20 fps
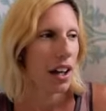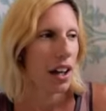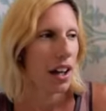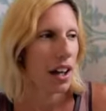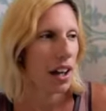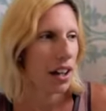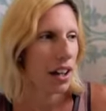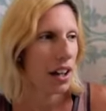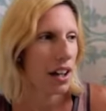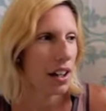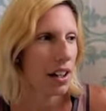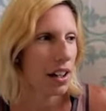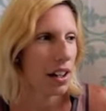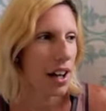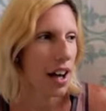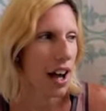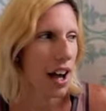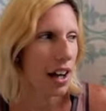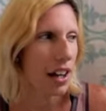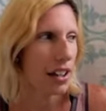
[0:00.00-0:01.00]

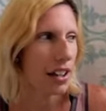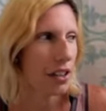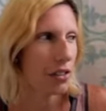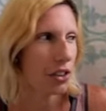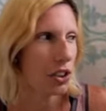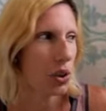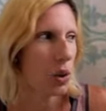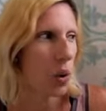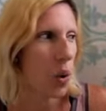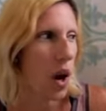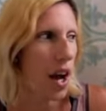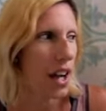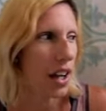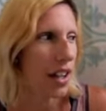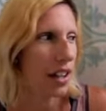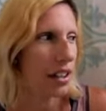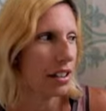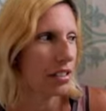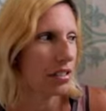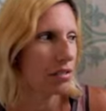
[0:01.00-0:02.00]
And I never
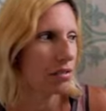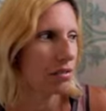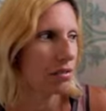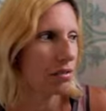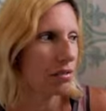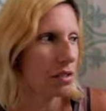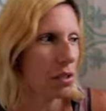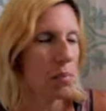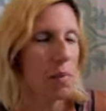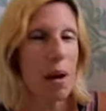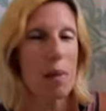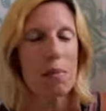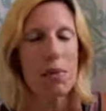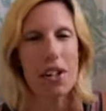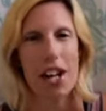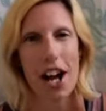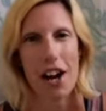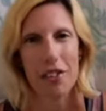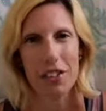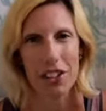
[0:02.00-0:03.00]
quite remember
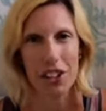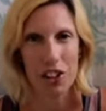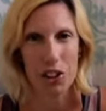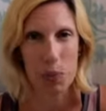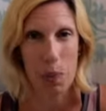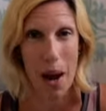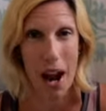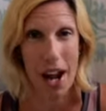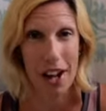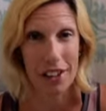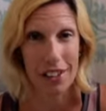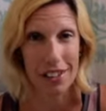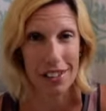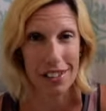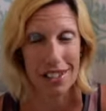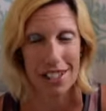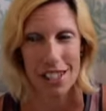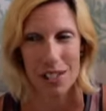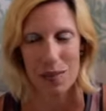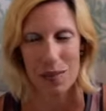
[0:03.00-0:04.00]
having those patterns,